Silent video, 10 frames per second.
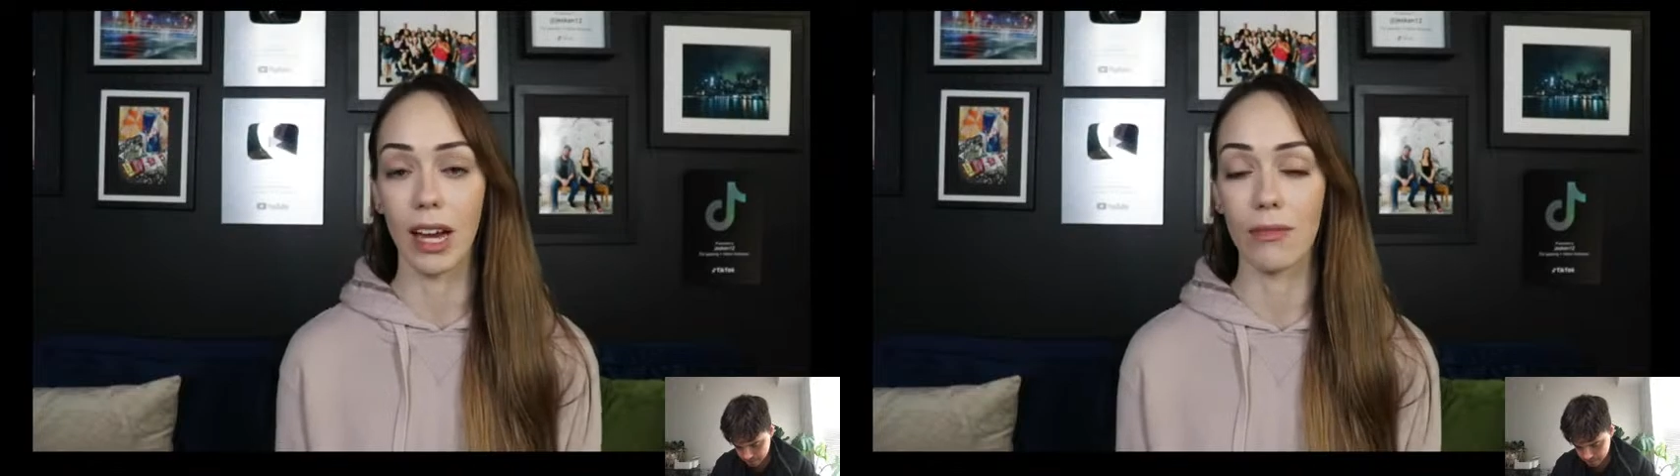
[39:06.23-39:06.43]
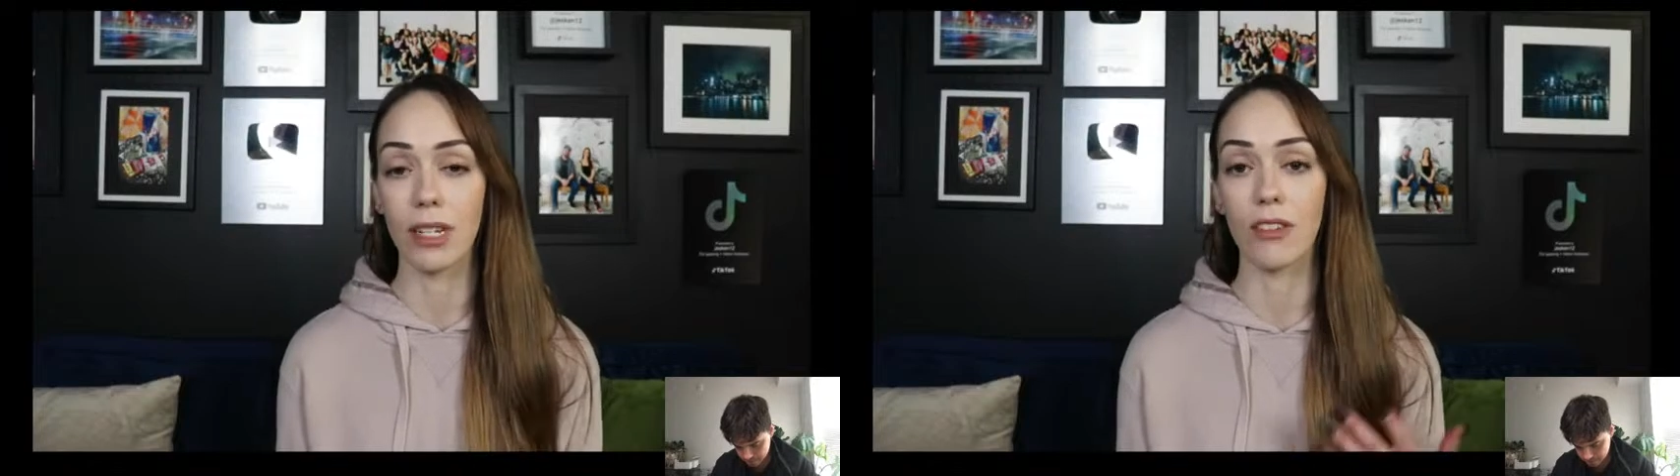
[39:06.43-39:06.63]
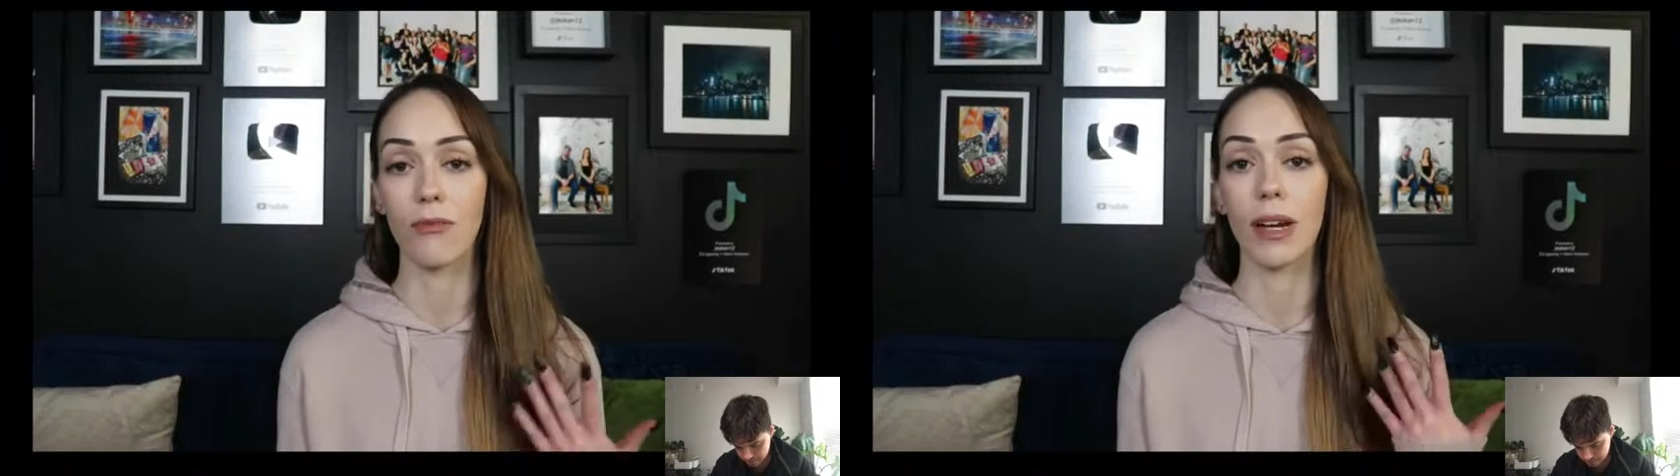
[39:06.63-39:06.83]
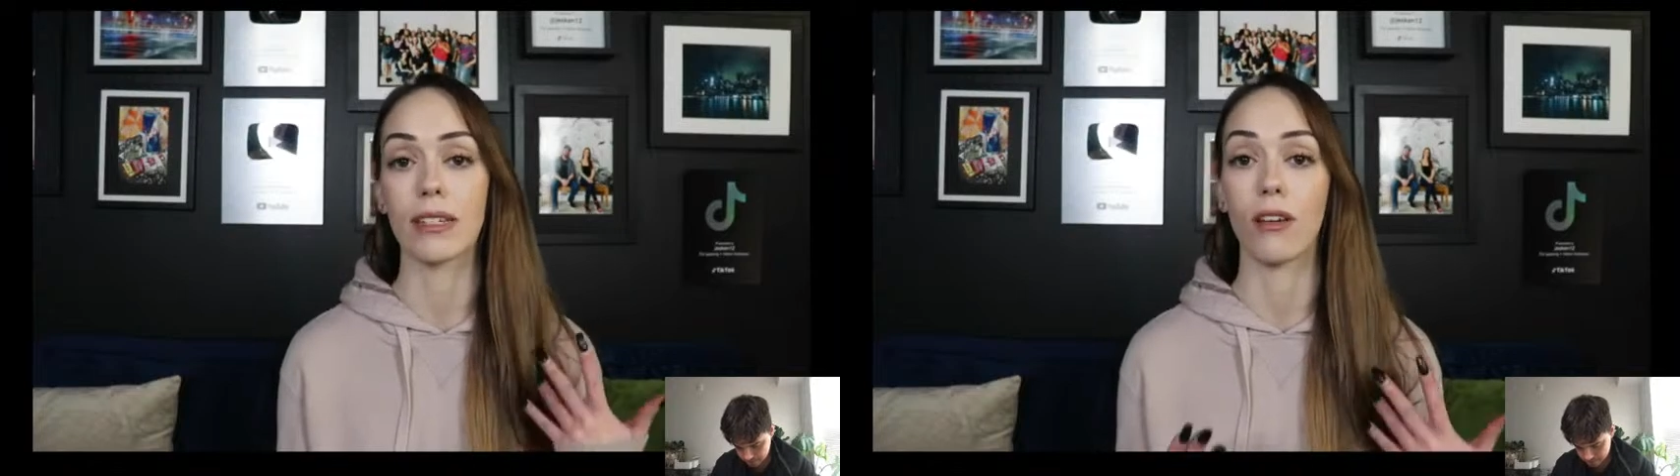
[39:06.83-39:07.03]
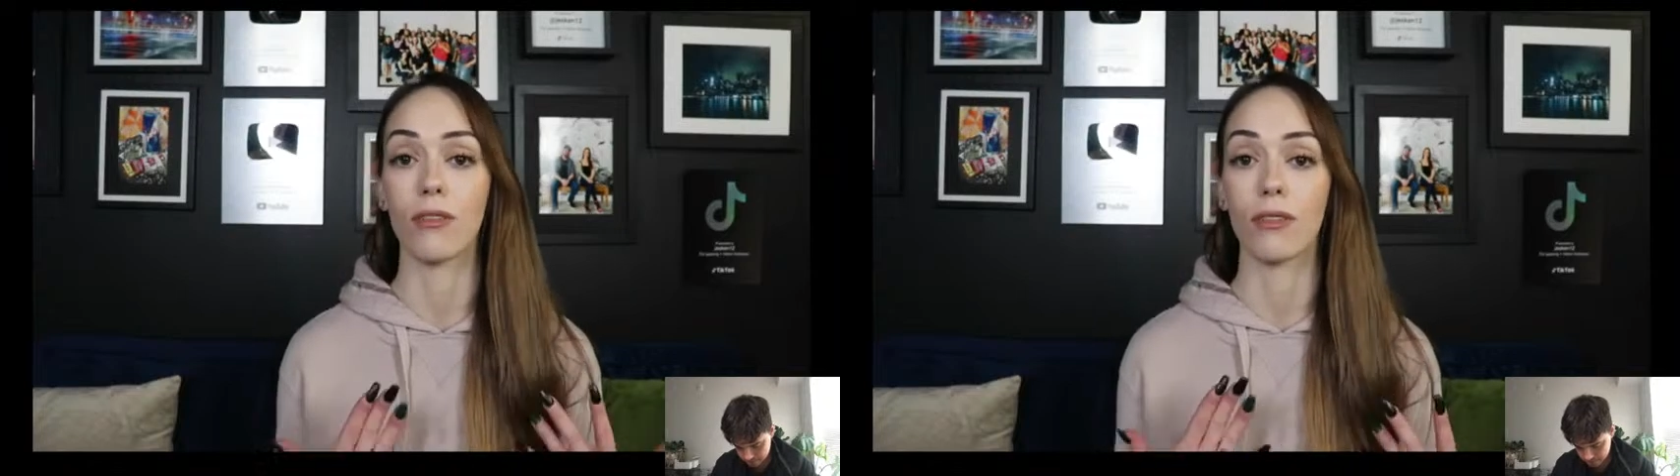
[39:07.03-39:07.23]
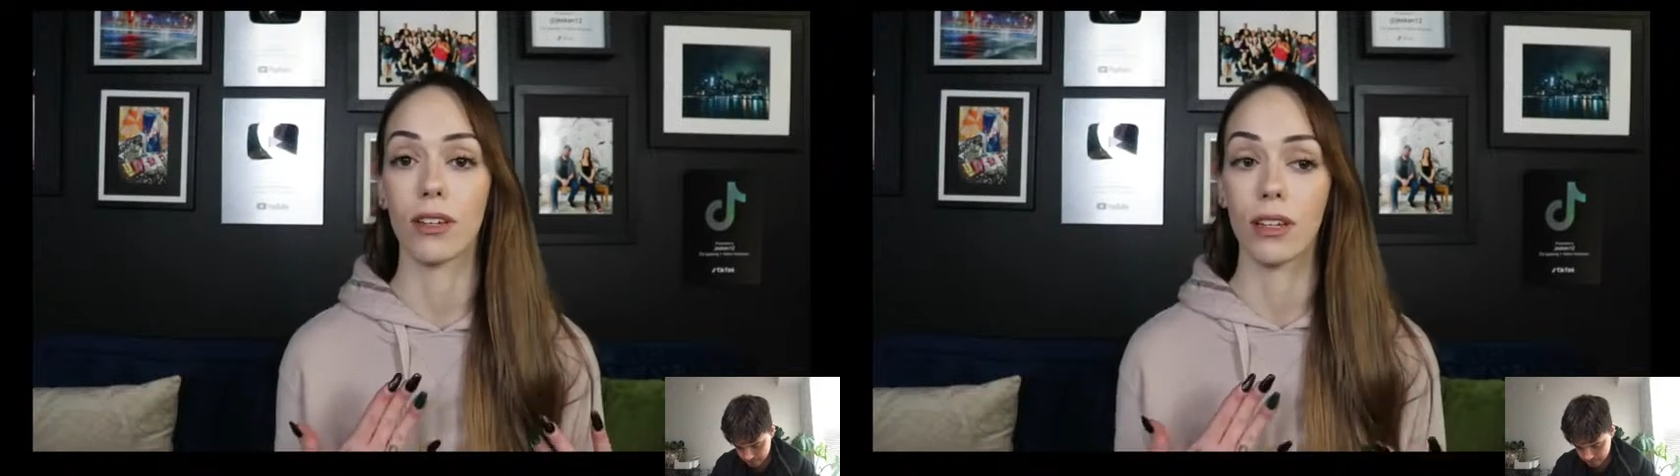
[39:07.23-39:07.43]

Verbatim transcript: have to give myself